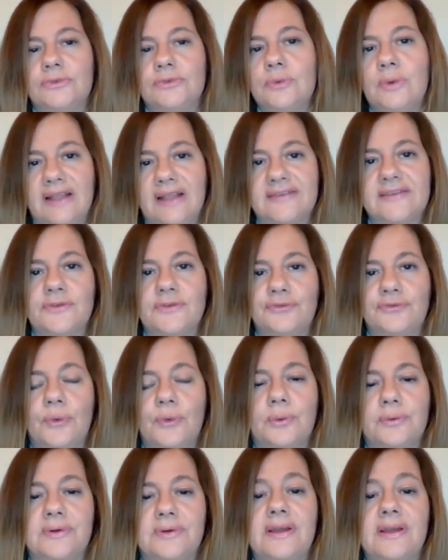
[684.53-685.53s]
ask
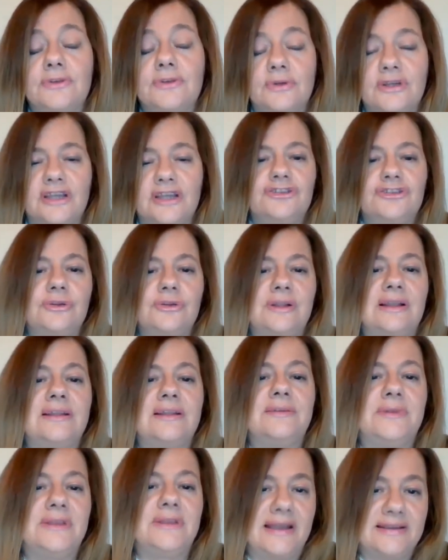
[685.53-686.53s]
for
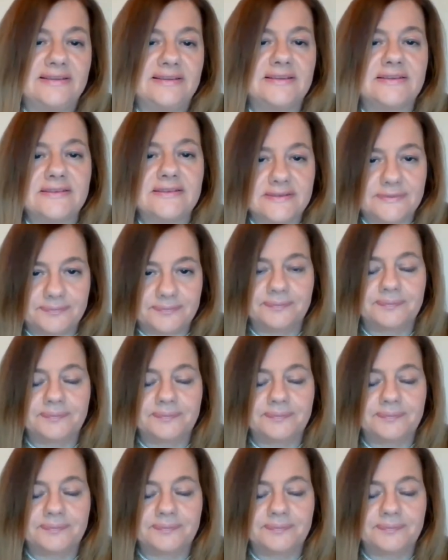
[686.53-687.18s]
educational license.